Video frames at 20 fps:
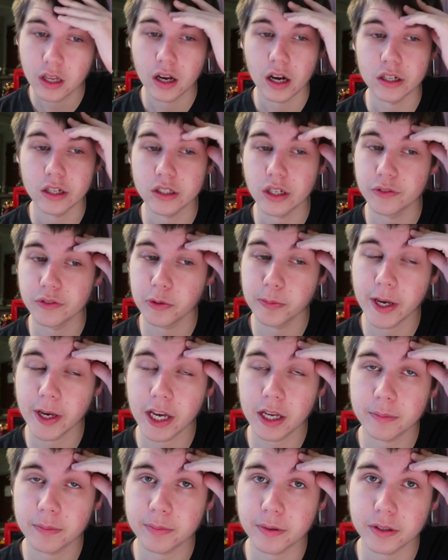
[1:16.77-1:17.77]
I love you,
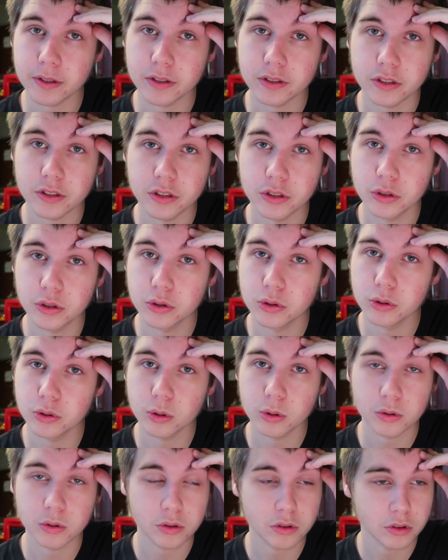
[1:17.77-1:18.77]
man, but
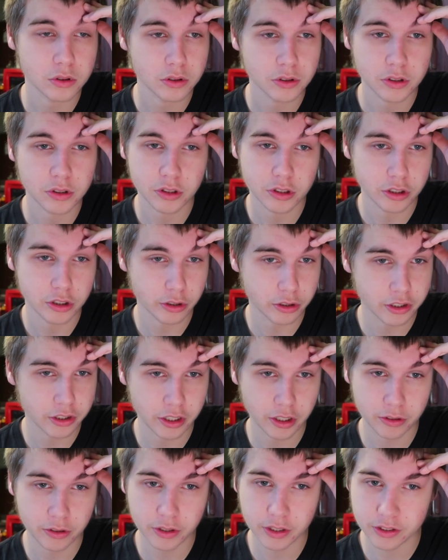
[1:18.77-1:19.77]
your
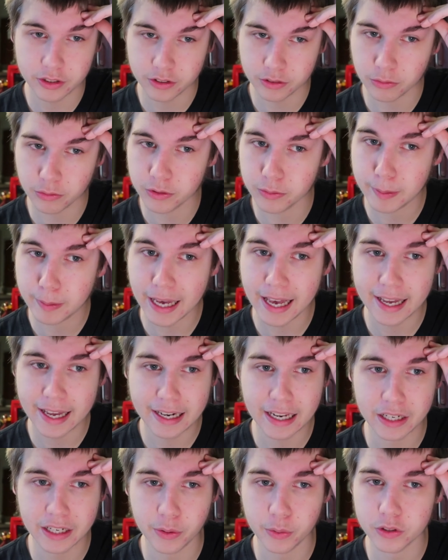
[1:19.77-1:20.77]
tier list was
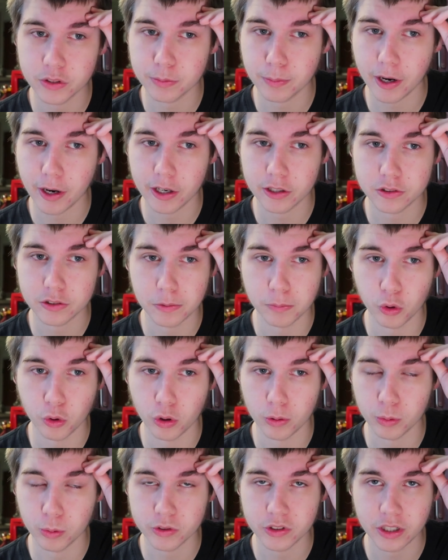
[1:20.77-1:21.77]
bad, and you inspired some
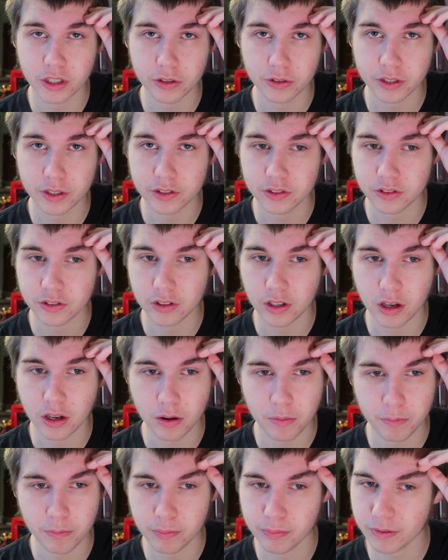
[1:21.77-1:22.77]
horrible tier lists.
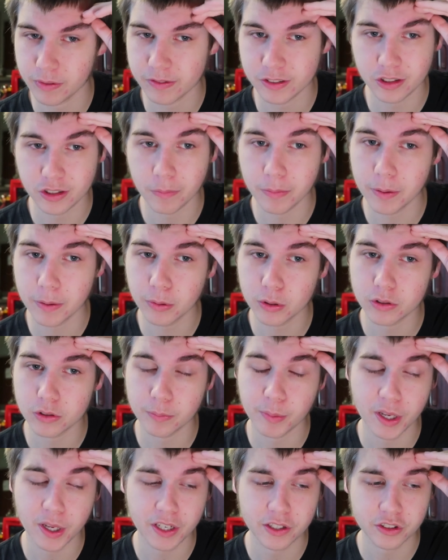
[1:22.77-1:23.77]
Some people's
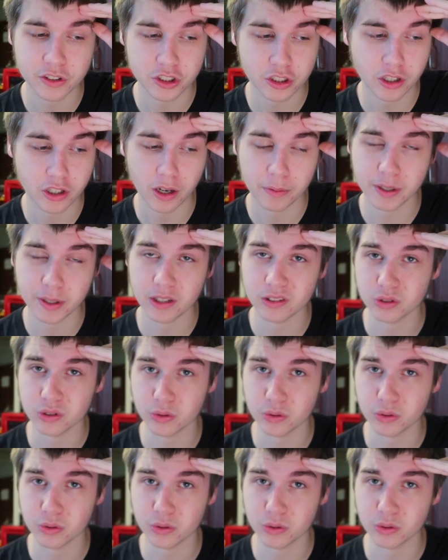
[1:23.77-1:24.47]
opinions should not be on